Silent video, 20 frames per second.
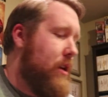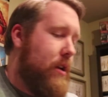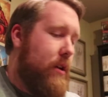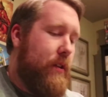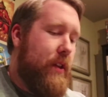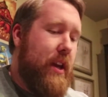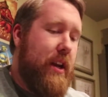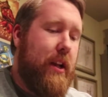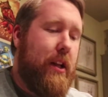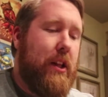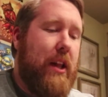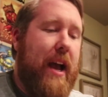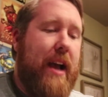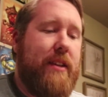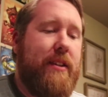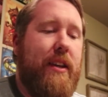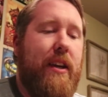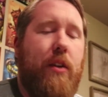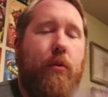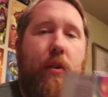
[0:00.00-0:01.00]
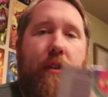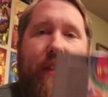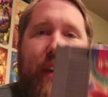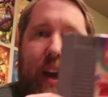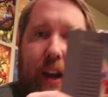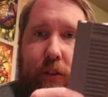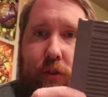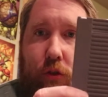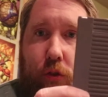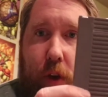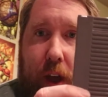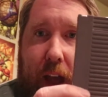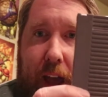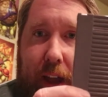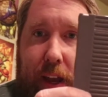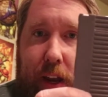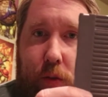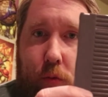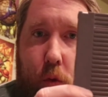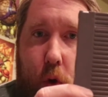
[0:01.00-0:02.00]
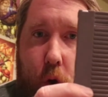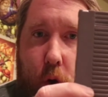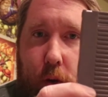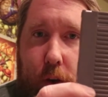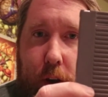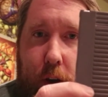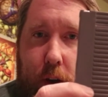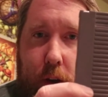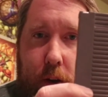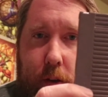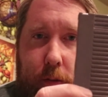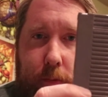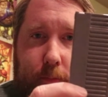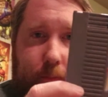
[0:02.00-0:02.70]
Then a classic, we've got Dragon Warrior.